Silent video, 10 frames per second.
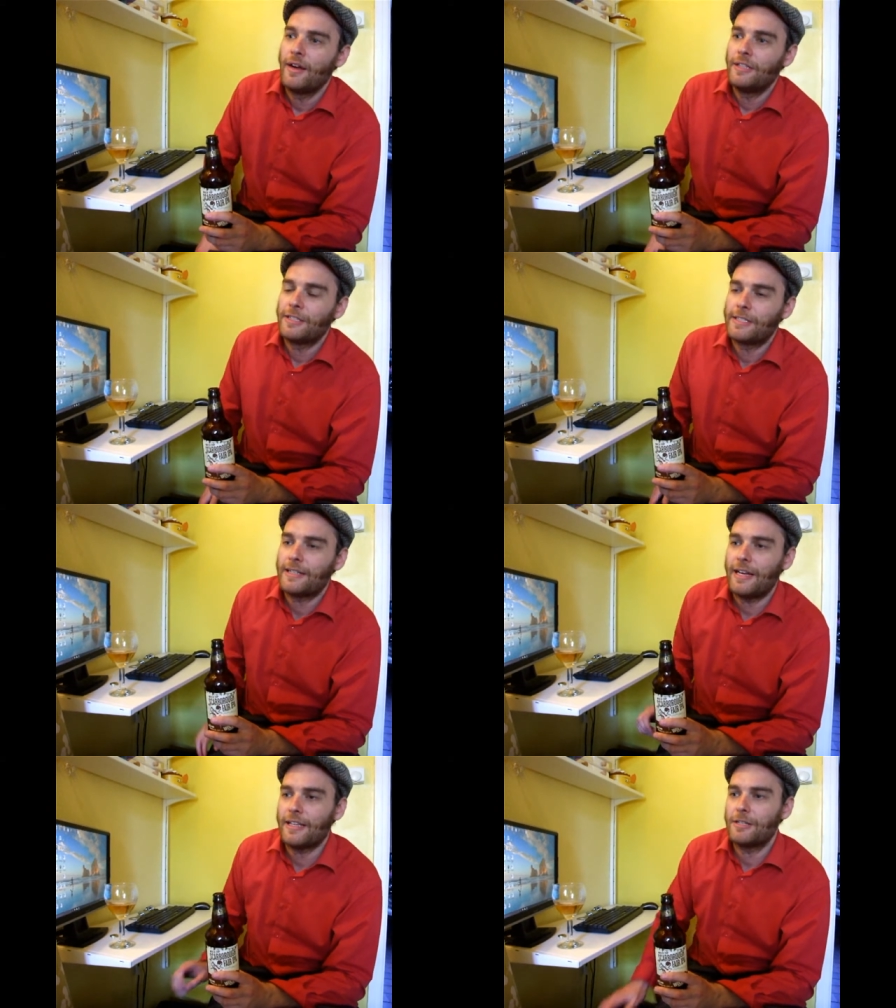
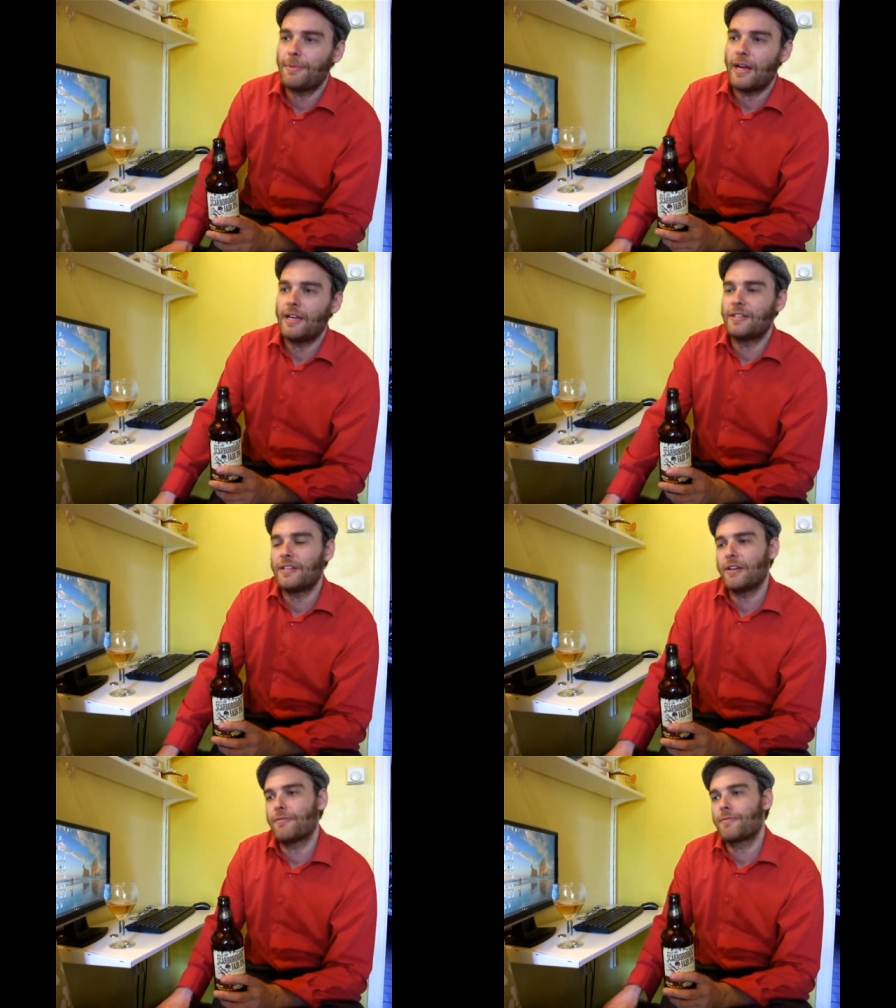slightly
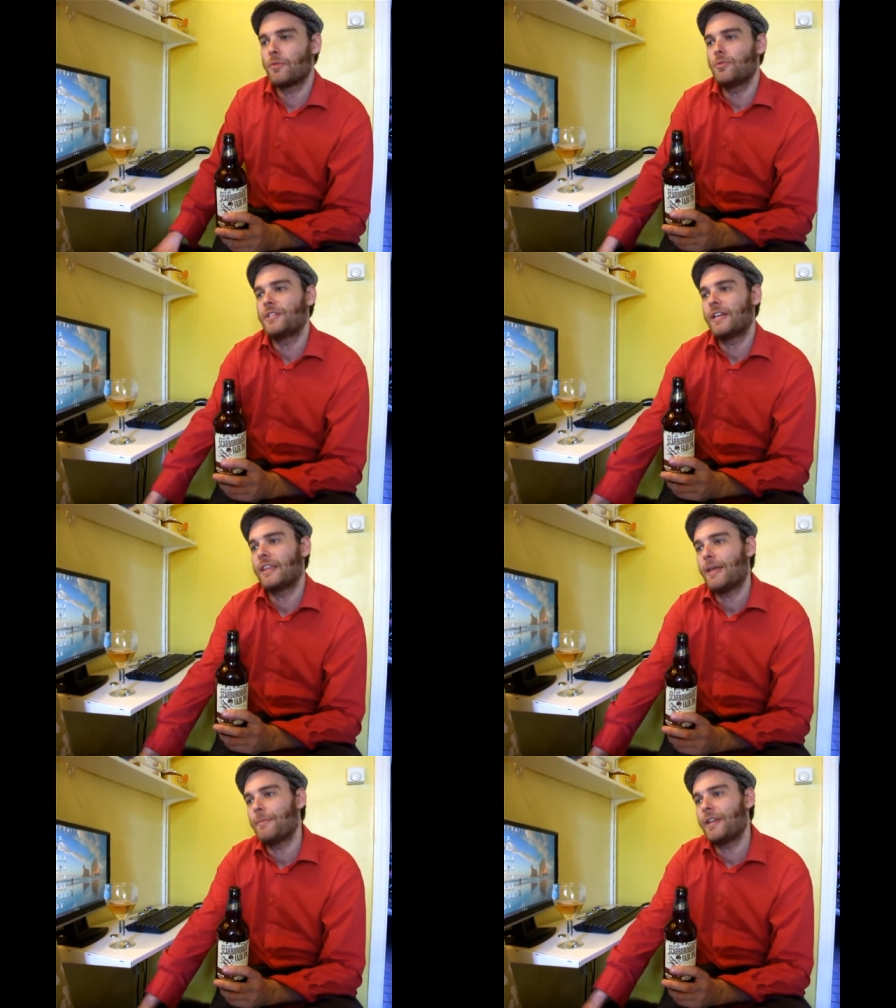spicy, fruity,
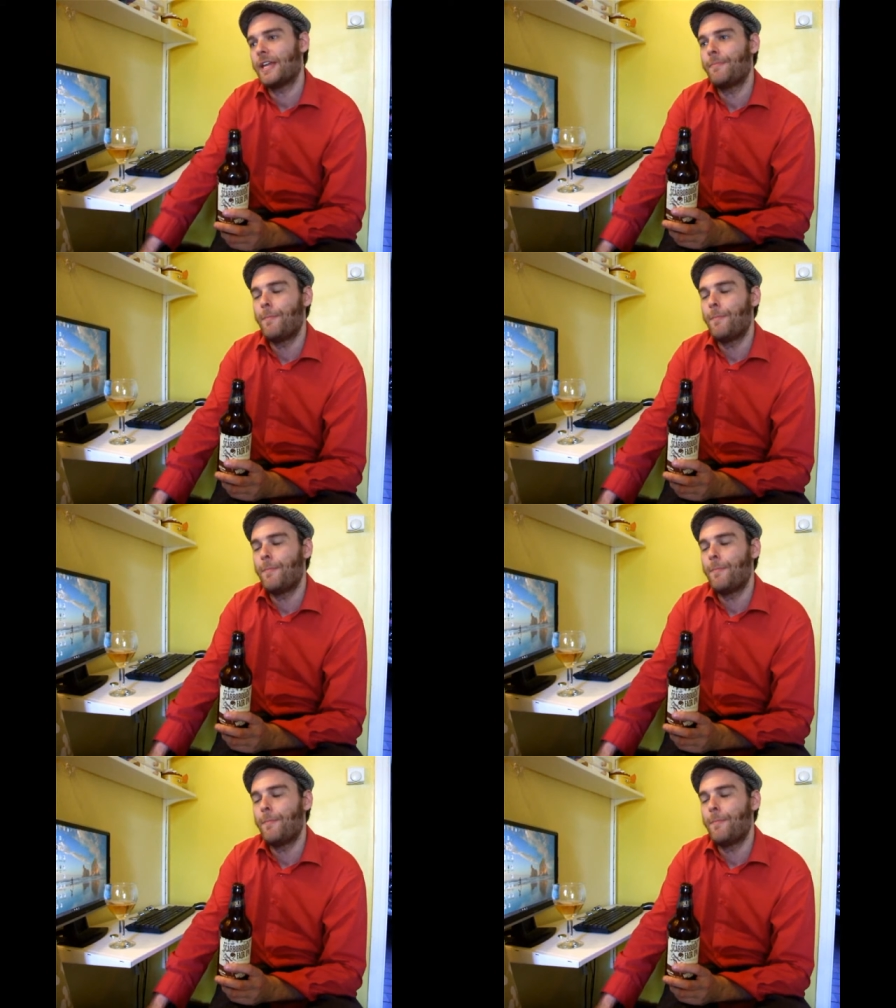lemony